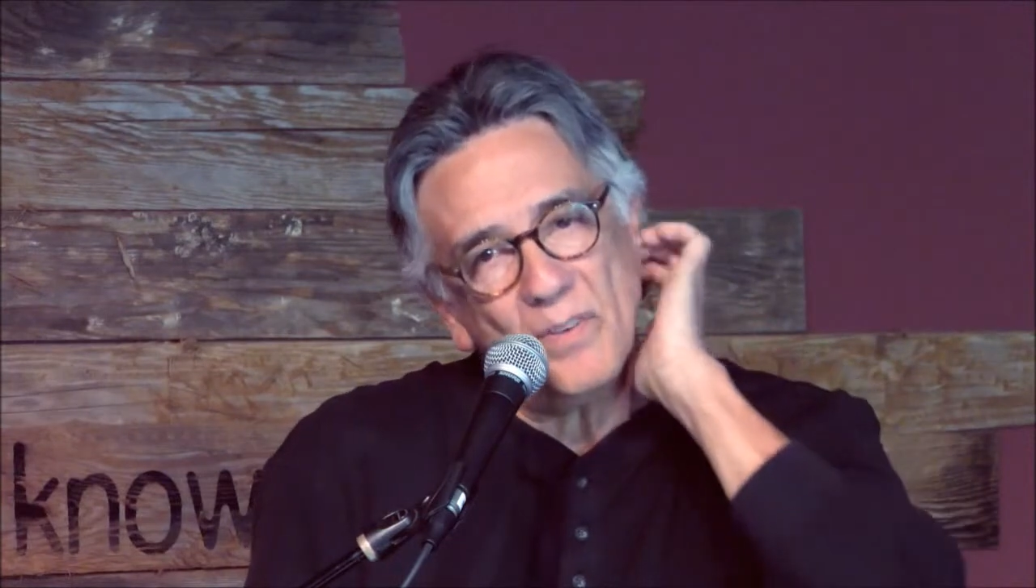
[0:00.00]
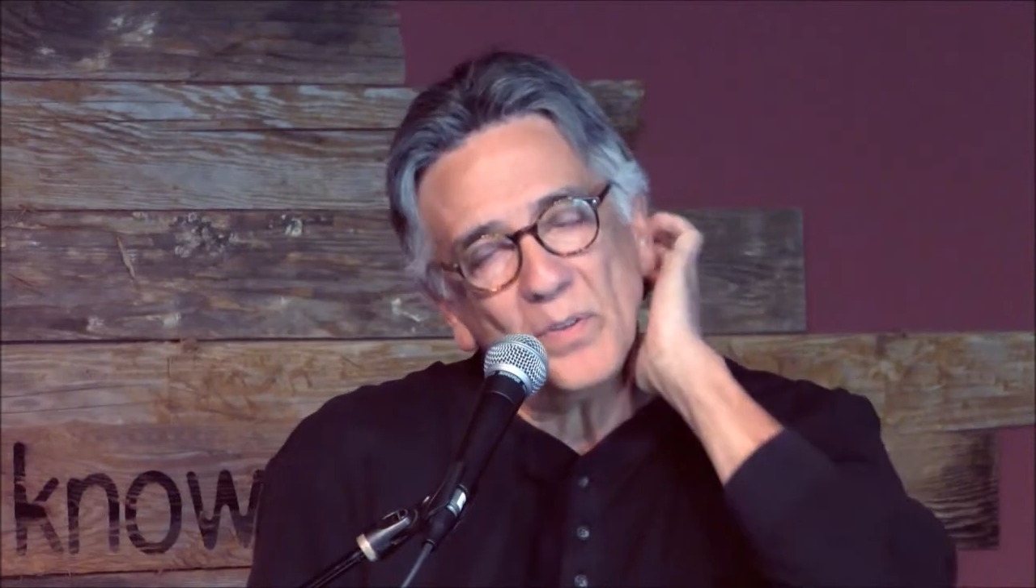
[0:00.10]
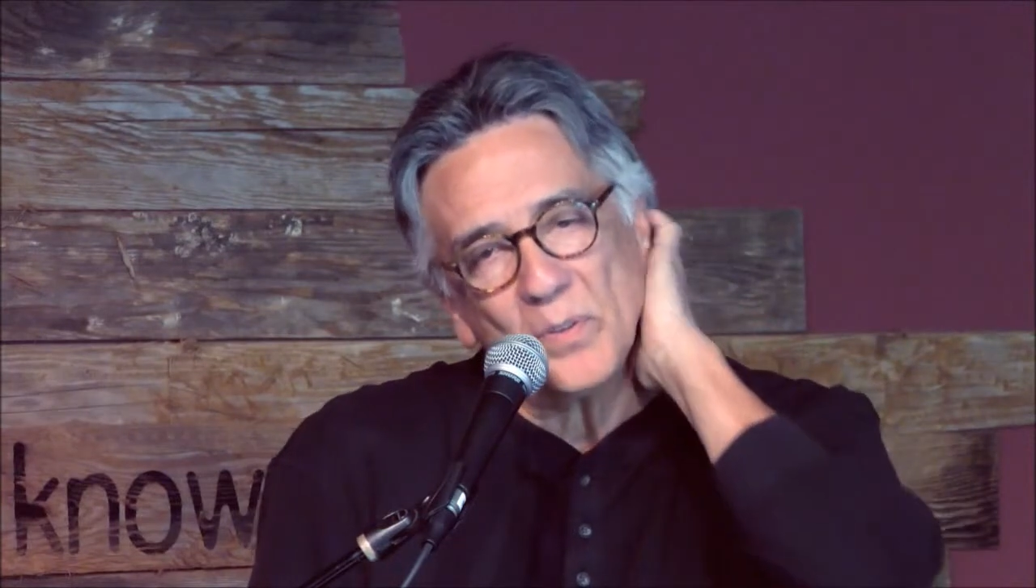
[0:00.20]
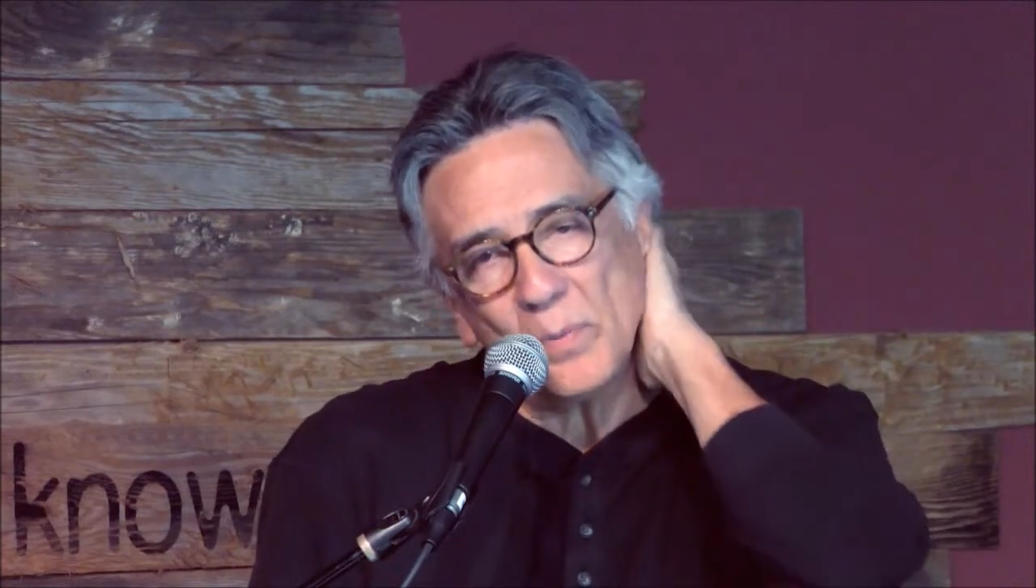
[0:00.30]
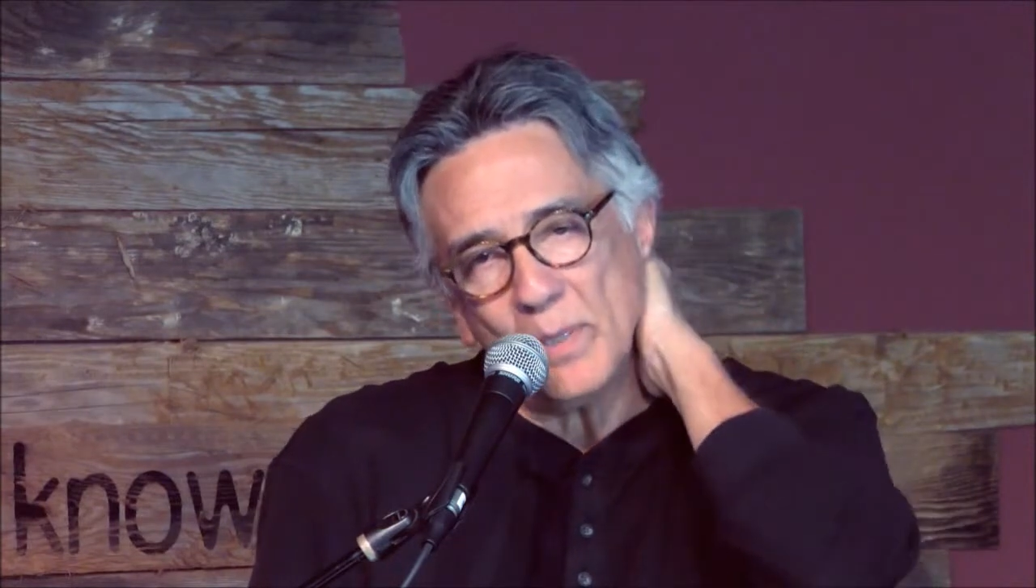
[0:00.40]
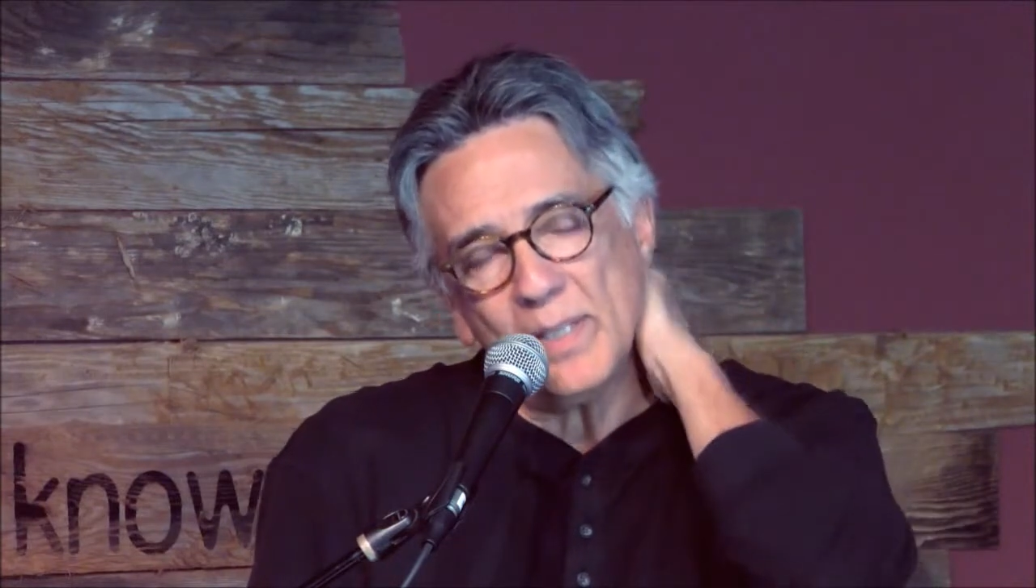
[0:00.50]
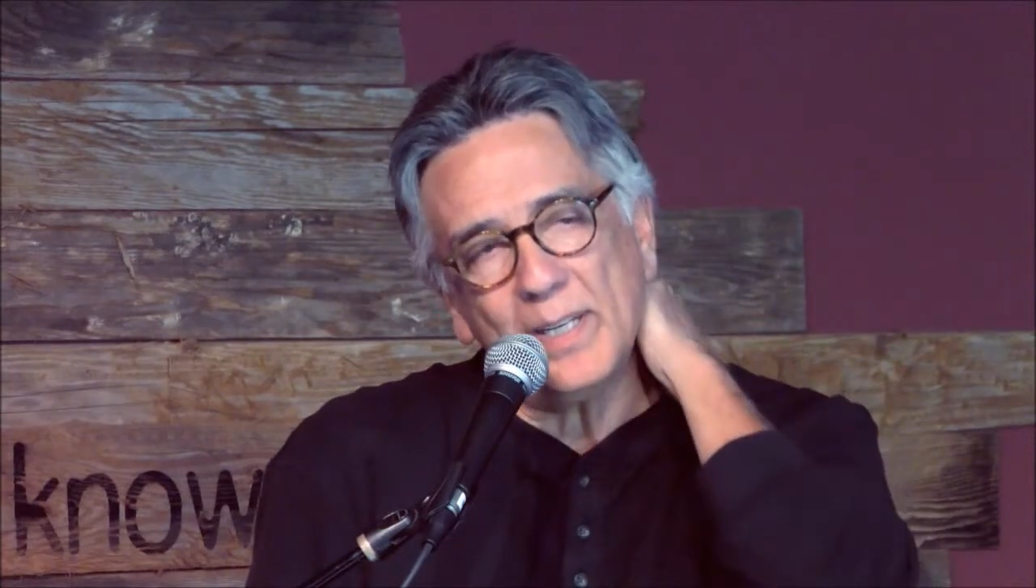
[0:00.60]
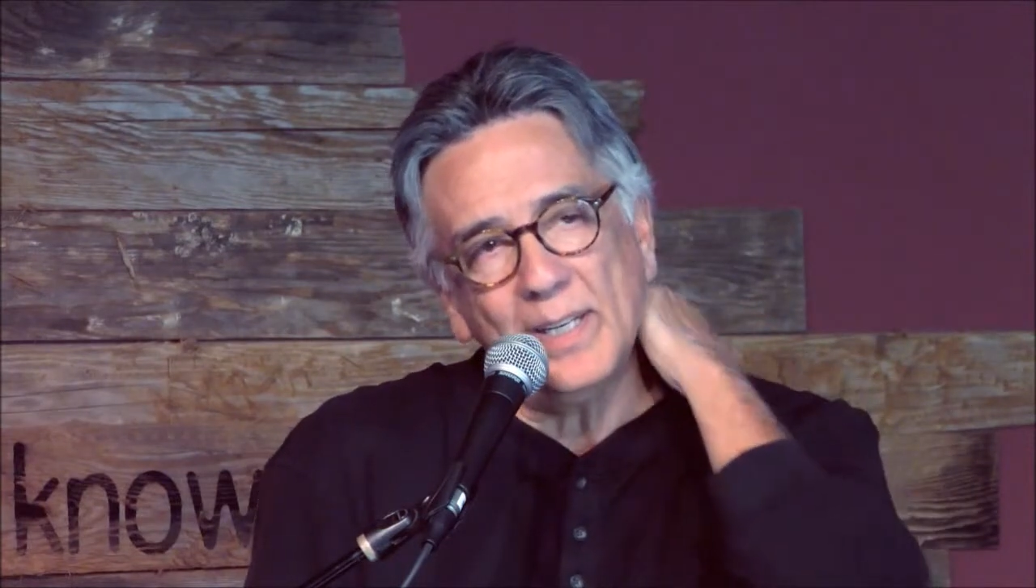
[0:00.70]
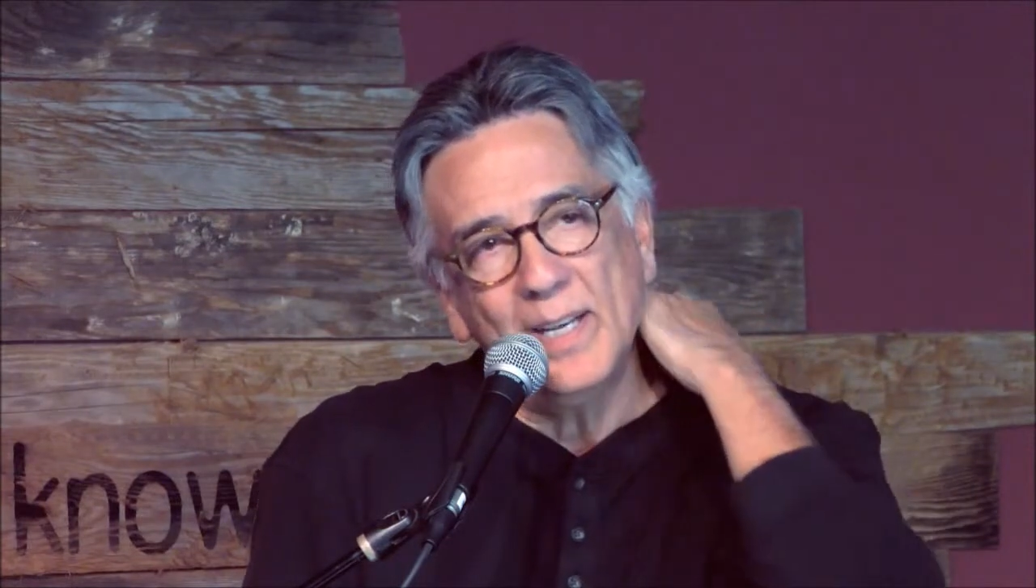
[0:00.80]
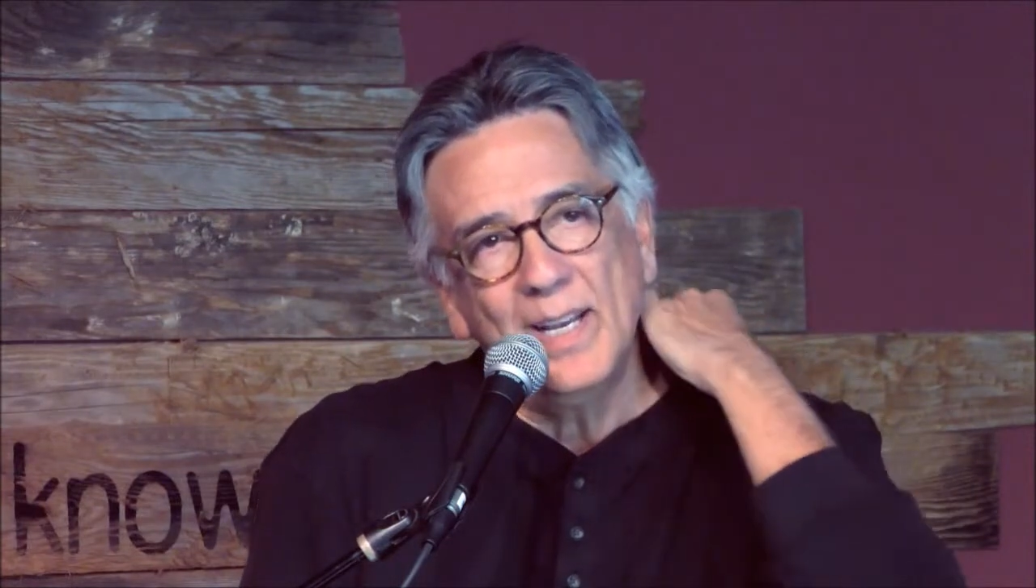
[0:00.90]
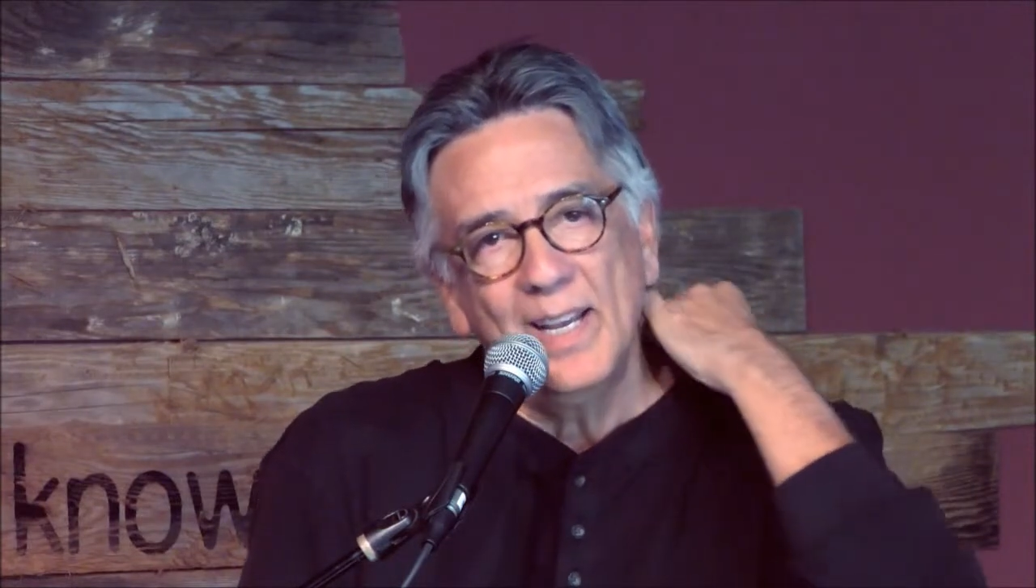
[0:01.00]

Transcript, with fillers: vulnerability.